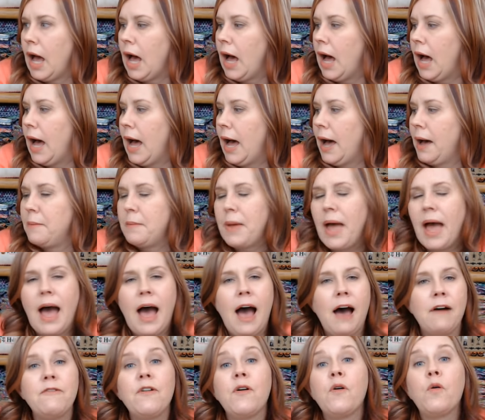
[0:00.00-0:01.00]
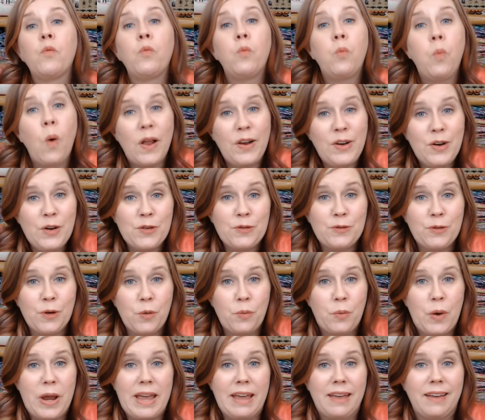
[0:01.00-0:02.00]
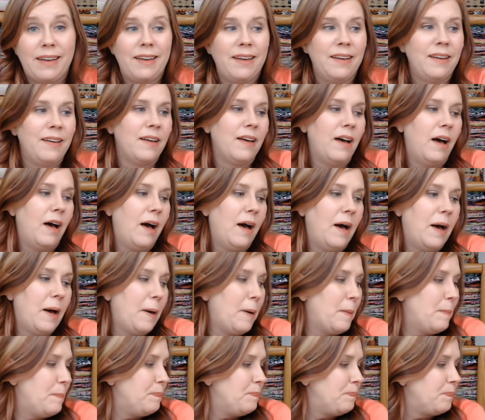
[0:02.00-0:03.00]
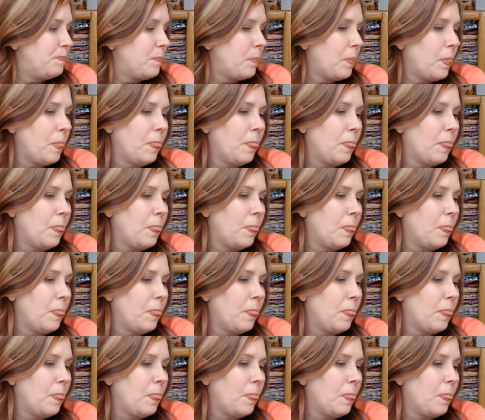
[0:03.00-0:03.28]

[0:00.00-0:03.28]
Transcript: Um, have a wonderful week. Um,